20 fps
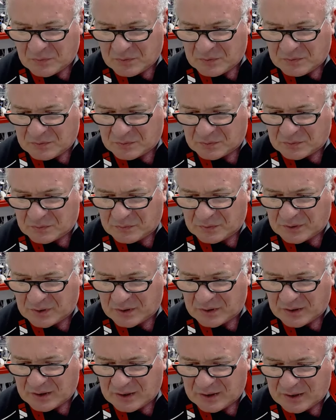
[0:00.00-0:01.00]
Uh-oh.
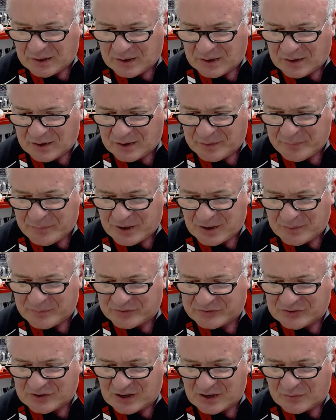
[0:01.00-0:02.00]
I, by
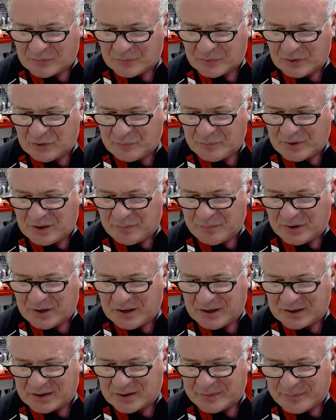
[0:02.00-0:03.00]
mistake, rode my
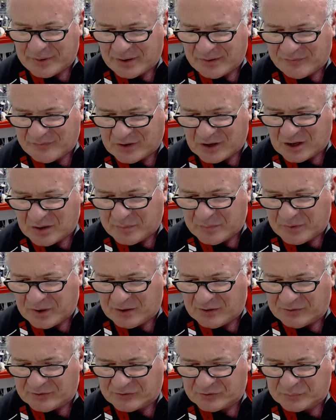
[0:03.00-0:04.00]
bike about 5
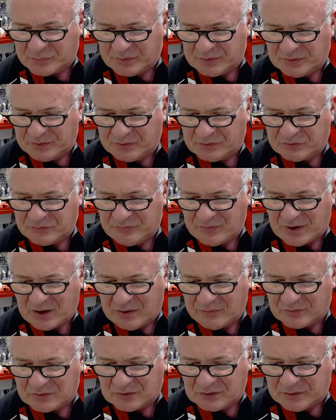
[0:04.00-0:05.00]
miles with loose
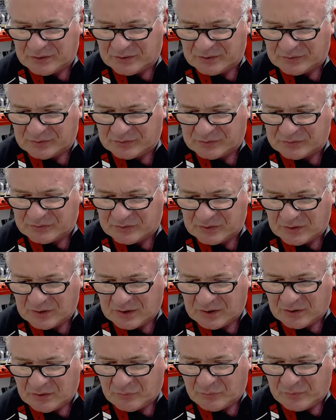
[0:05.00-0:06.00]
valve clearance.
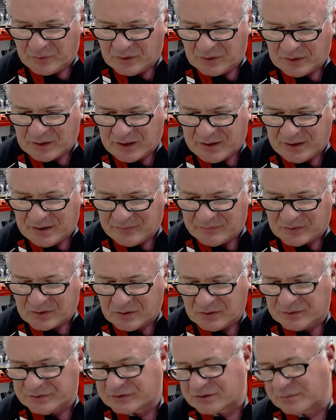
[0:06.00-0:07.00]
Will I have
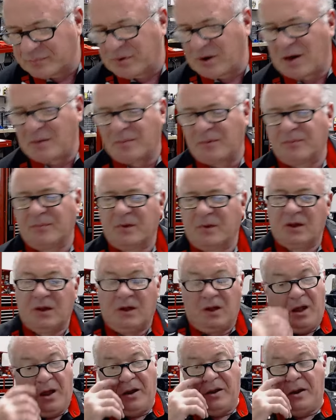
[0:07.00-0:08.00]
caused a problem?
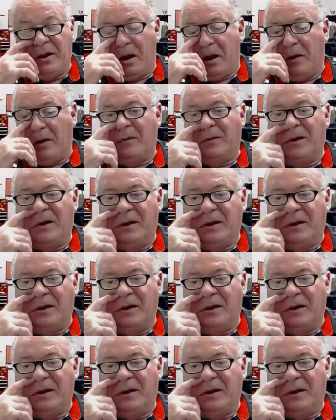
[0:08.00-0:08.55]
No.